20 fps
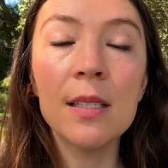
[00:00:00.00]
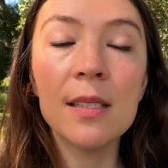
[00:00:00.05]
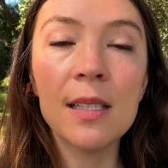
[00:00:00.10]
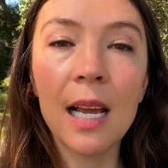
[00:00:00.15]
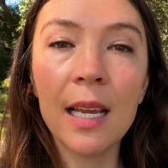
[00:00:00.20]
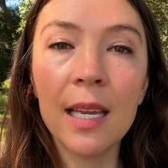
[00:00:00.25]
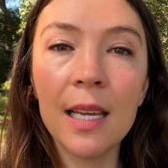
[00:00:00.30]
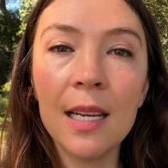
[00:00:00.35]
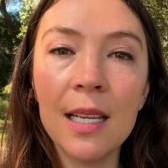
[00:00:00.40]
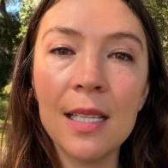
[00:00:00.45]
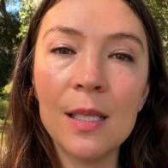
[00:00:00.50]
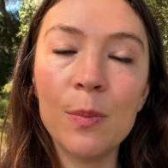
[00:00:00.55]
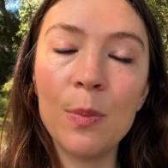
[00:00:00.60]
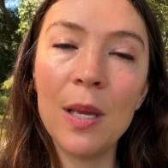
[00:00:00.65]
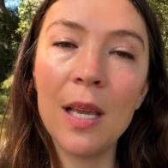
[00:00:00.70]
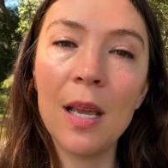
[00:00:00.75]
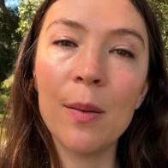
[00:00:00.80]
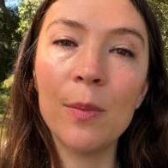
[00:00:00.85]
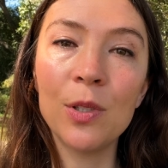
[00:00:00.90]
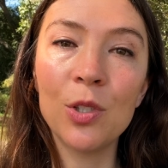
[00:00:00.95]
second is
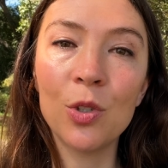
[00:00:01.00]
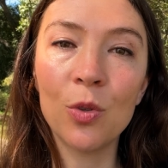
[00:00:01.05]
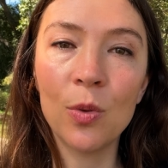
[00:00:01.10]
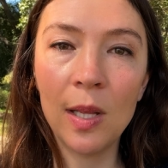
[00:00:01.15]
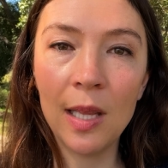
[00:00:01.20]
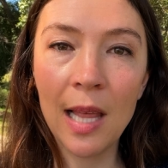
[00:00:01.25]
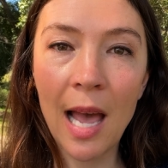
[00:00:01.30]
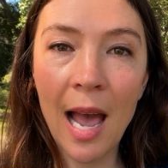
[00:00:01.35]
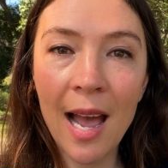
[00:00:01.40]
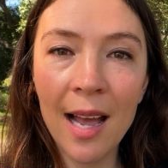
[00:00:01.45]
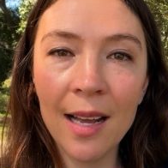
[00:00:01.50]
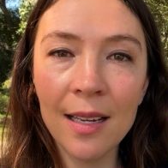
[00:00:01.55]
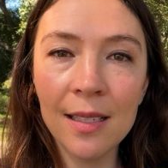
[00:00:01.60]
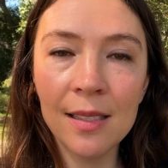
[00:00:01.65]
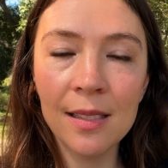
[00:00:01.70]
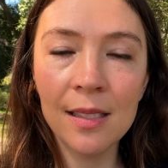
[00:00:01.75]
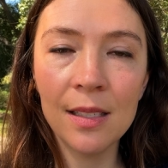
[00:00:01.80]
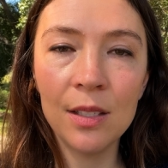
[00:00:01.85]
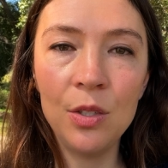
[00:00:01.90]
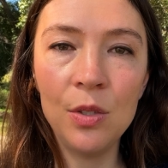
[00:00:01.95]
being able to
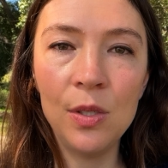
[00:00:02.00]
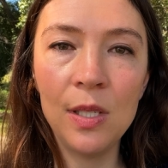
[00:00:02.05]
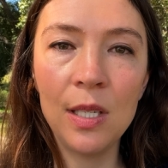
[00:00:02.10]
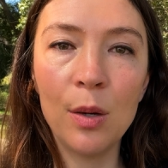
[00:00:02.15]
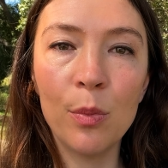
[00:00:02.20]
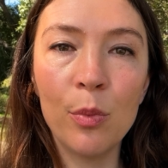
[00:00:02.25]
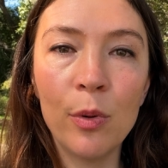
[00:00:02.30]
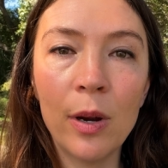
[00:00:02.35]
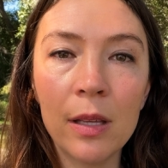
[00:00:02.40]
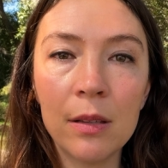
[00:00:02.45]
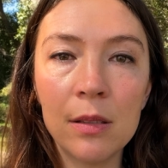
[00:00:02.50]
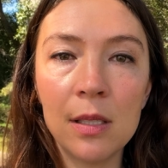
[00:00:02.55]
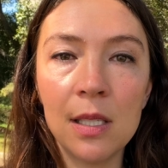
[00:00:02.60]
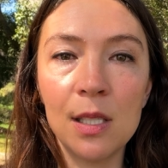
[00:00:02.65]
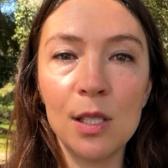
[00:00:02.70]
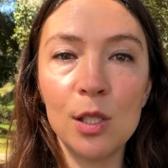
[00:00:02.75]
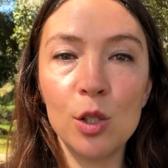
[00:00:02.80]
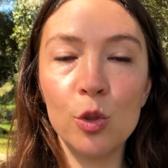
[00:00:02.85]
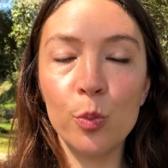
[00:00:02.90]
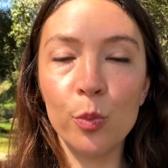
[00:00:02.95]
relax, using your breath to
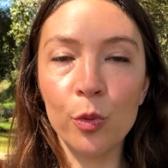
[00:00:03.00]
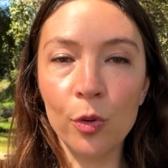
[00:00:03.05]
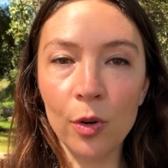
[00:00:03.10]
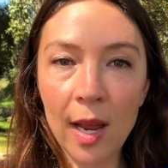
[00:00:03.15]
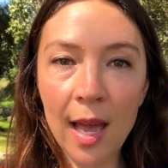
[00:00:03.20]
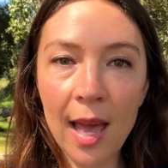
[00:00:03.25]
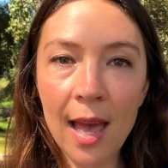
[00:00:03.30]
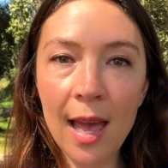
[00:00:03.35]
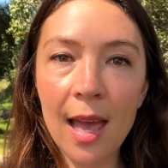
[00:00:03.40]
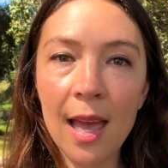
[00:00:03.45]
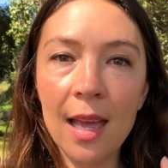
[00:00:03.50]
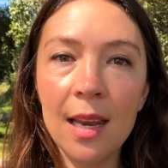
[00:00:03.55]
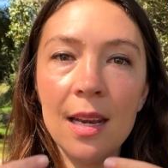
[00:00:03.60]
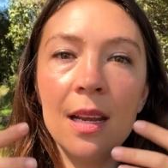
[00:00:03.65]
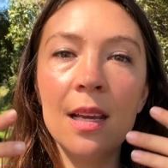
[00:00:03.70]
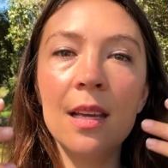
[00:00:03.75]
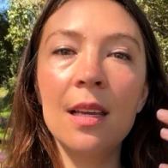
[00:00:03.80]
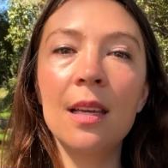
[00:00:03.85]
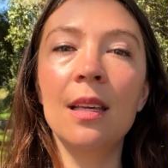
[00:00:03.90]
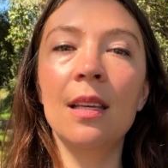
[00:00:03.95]

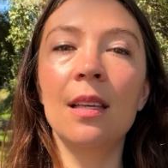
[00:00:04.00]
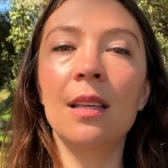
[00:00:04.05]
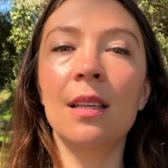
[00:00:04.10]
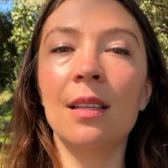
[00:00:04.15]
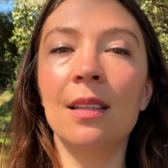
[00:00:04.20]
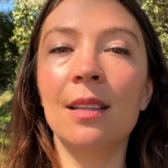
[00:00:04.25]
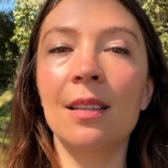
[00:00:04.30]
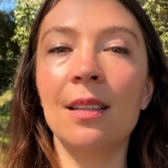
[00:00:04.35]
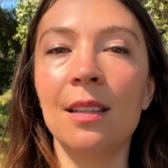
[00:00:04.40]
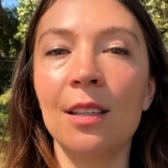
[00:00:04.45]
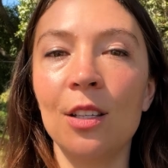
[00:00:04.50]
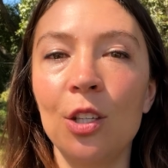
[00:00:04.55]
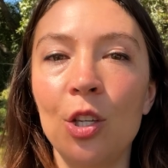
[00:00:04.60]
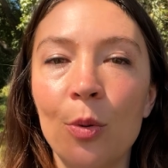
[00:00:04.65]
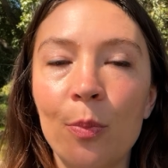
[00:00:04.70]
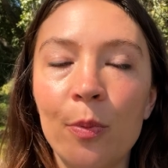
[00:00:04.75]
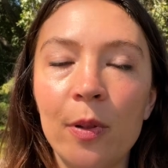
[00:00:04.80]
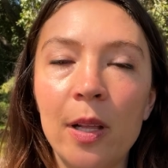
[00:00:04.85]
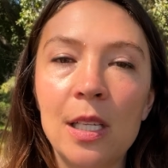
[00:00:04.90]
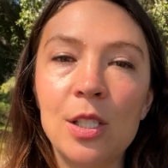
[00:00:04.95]
spread
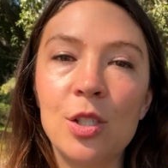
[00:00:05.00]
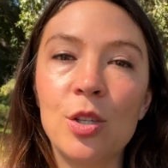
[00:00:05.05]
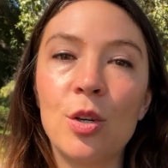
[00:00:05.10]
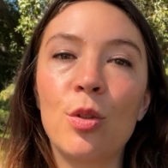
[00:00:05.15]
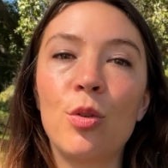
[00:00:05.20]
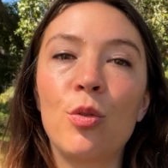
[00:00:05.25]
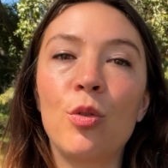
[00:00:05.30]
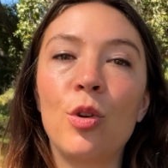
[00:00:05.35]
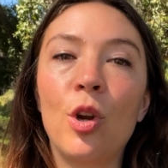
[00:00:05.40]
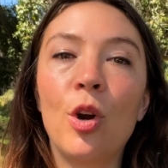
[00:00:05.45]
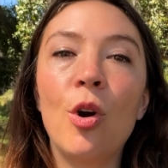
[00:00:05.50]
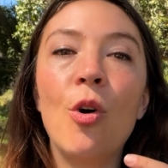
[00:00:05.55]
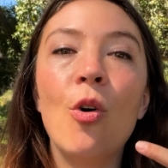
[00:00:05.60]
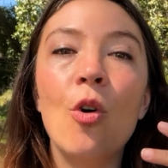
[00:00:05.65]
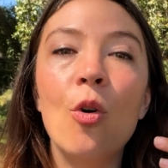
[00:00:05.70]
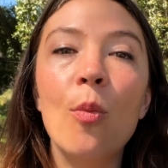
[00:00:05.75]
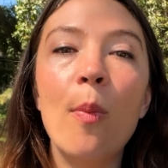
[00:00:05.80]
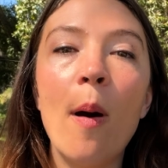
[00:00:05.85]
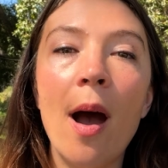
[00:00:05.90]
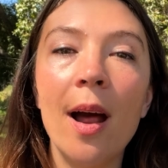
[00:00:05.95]
your pleasure through your
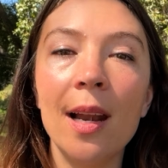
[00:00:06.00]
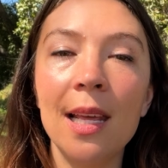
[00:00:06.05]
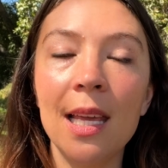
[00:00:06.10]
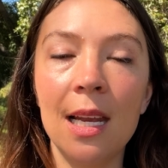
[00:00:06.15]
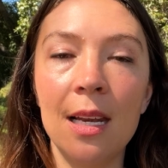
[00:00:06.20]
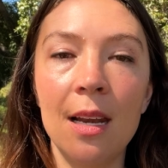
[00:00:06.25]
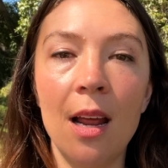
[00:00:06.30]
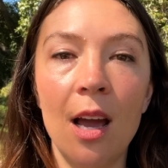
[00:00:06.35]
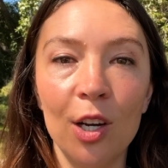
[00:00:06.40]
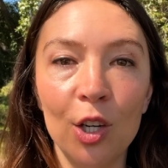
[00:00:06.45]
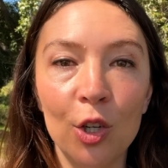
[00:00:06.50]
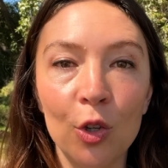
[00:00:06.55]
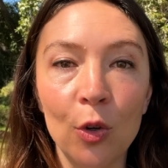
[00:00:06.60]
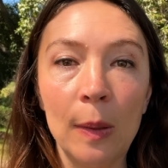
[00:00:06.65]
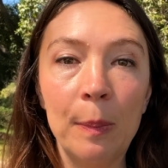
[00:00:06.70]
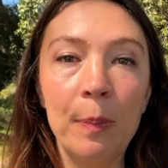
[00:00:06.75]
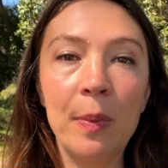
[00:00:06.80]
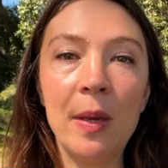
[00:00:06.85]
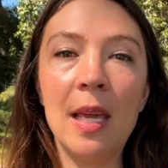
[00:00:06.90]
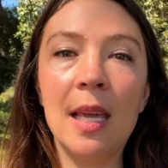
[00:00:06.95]
whole body and not
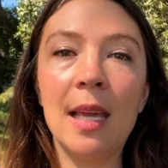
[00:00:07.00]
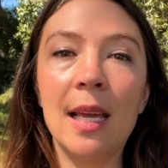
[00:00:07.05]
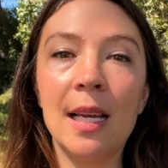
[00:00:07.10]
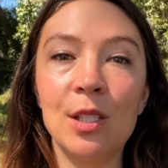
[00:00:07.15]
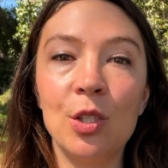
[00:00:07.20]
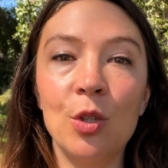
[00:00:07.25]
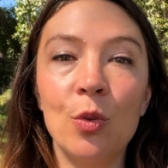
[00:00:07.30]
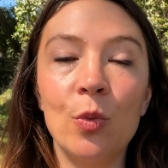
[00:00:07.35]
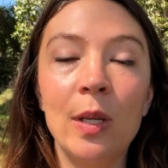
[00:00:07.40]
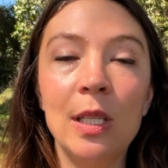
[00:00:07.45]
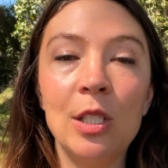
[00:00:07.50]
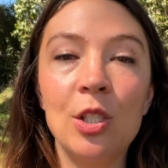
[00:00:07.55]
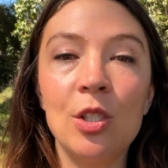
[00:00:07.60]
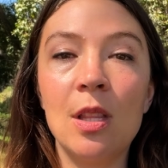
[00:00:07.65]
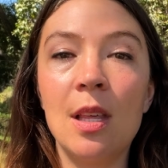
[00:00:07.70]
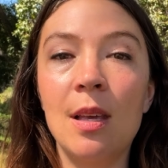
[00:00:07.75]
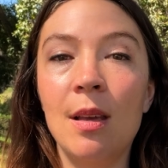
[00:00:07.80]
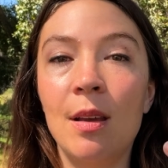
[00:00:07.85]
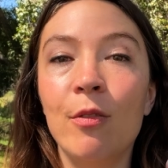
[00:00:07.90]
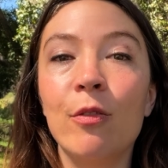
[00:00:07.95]
gripping as you reach
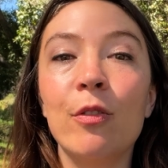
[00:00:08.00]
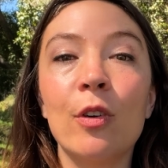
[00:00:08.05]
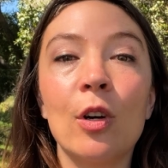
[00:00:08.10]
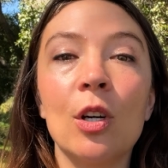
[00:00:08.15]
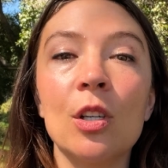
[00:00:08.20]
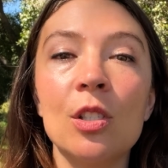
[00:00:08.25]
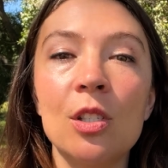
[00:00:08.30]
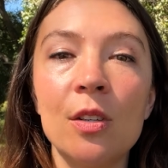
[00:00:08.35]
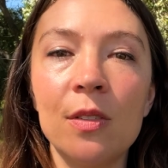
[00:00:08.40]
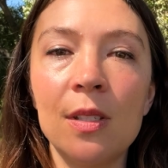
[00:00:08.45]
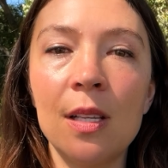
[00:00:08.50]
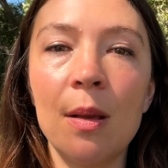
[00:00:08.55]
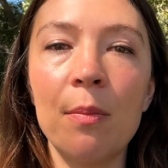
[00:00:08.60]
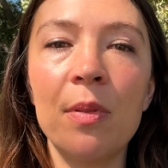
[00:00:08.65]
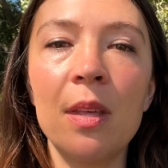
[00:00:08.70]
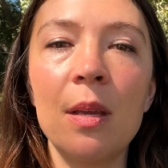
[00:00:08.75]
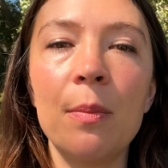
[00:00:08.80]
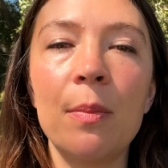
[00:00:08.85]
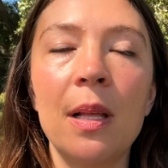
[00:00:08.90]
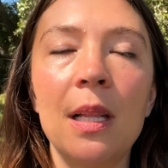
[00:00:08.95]
the verge of
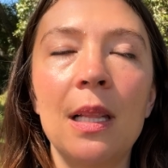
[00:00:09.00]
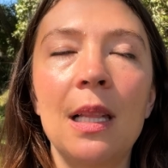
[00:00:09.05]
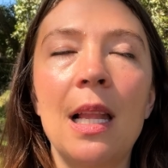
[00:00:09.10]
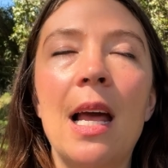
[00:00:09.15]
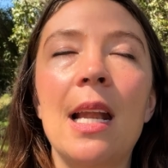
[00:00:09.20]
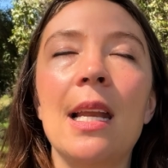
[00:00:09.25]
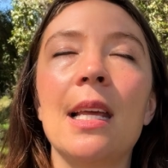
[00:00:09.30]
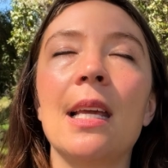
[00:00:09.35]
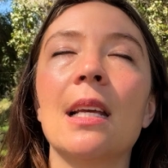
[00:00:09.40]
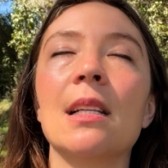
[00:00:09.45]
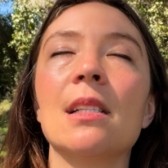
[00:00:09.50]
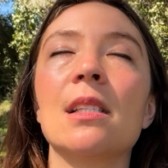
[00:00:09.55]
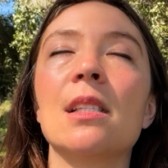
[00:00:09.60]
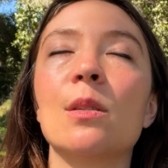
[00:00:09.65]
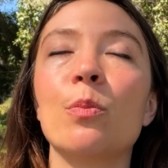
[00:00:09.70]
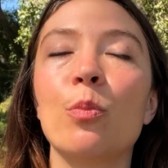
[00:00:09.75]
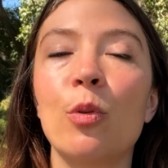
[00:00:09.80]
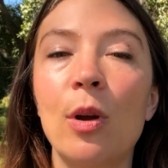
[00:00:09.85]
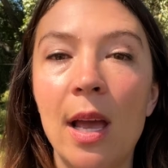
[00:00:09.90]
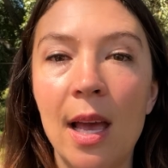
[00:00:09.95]
something, but letting it
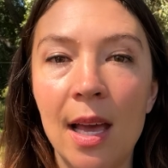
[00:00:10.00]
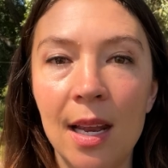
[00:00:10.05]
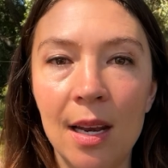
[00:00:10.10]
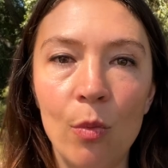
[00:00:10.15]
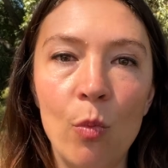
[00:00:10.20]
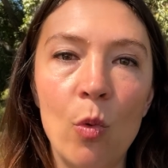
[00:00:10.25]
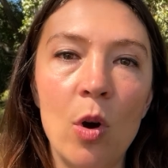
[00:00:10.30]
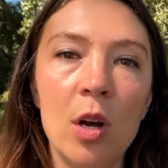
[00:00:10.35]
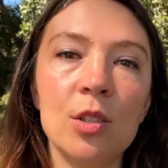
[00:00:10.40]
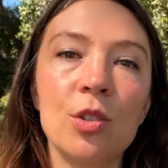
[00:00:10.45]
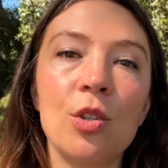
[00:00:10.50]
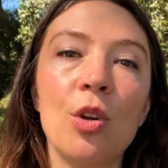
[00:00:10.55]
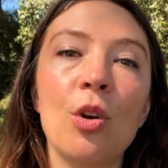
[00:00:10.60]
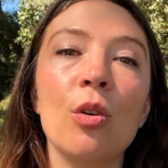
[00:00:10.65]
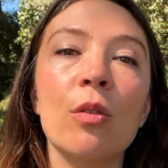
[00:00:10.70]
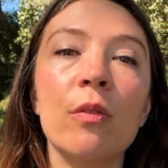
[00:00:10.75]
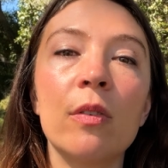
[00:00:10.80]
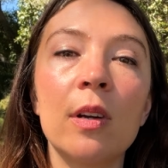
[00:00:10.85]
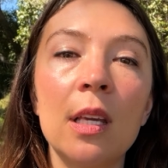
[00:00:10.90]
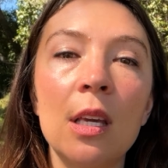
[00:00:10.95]
spread and wash
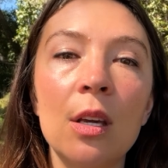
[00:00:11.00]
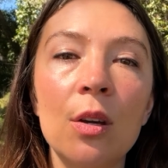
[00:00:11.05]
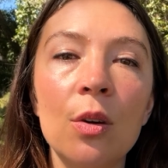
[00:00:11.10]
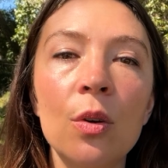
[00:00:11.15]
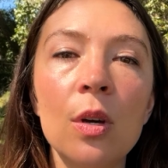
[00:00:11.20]
over you